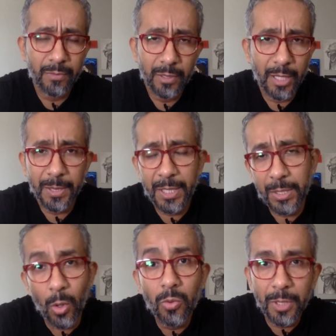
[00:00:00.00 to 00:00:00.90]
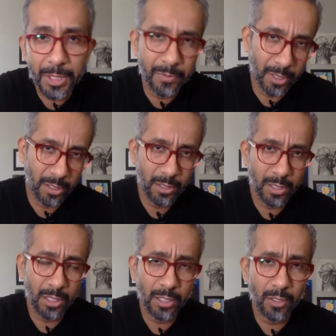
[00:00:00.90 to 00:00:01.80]
that's as old as me,
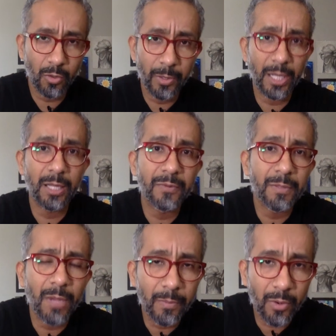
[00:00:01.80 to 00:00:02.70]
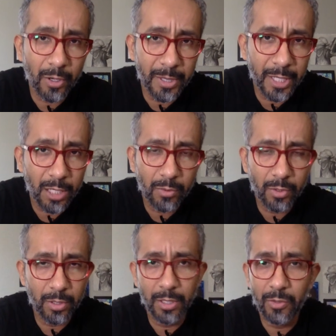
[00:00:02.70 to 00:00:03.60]
or that lives in my part of the
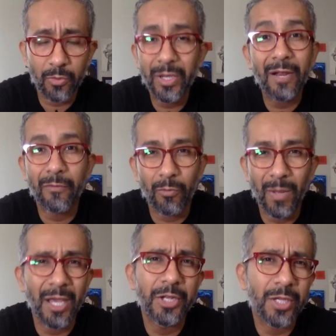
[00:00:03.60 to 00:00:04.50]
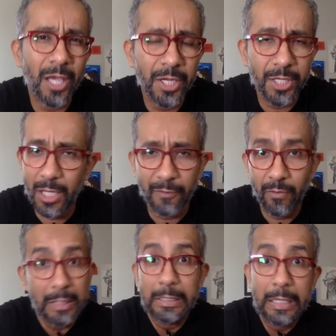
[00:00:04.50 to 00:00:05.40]
neighborhood, or whatever, my education
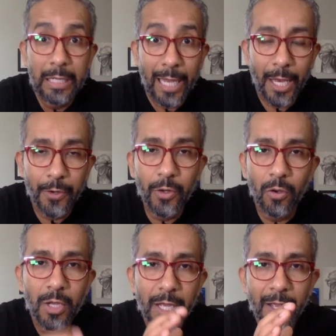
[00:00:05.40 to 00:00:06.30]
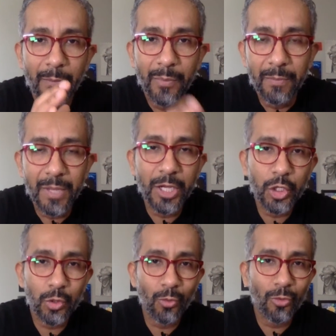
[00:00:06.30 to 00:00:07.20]
level? I don't know, but make
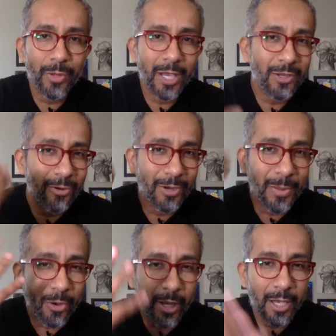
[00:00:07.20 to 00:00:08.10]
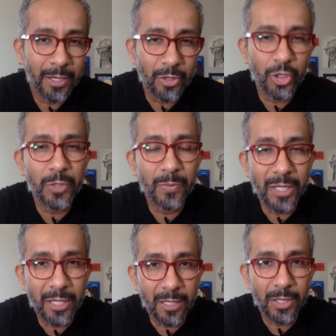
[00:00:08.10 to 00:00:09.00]
sure that you're in their head and you're
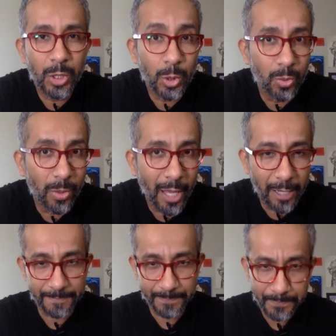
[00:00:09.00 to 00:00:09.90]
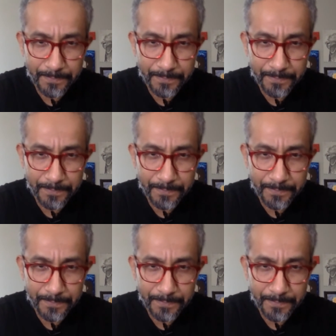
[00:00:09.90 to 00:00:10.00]
speaking to that.